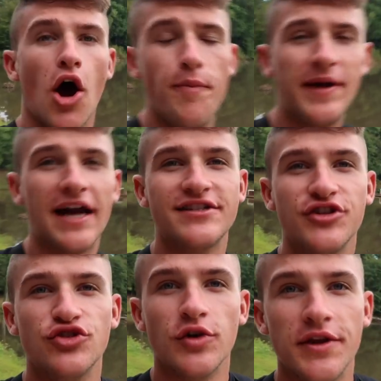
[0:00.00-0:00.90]
Hope you guys
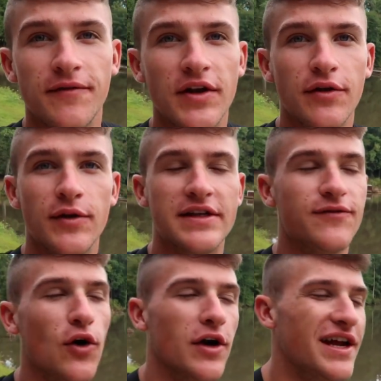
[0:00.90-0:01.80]
are enjoying the video this
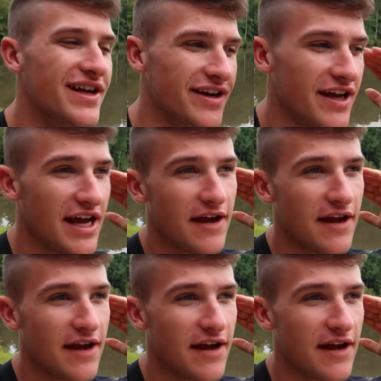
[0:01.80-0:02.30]
far in.